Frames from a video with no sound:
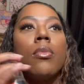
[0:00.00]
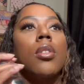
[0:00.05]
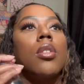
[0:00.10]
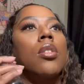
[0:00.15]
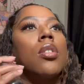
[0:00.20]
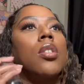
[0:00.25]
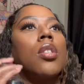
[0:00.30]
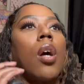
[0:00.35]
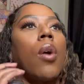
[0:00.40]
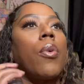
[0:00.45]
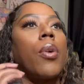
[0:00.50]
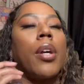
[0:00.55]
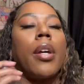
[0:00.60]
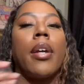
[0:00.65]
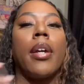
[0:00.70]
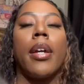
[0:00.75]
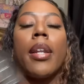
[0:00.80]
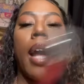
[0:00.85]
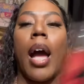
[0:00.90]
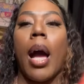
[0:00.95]
So
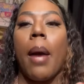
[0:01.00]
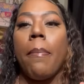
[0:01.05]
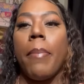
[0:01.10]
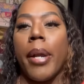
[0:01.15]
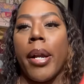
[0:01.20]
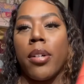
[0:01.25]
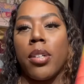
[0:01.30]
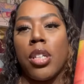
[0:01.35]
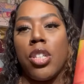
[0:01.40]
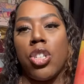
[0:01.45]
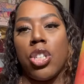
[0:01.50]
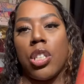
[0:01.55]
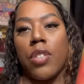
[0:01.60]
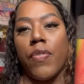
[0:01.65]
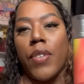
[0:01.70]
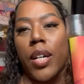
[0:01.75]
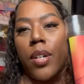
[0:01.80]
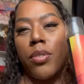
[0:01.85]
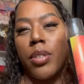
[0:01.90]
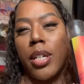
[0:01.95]
good. I barely just
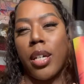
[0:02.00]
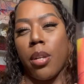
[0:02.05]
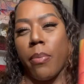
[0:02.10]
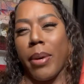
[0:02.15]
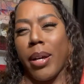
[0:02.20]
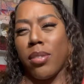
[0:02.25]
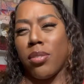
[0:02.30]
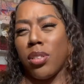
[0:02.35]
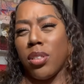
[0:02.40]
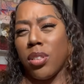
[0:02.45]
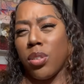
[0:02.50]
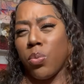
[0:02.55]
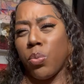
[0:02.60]
found out about this,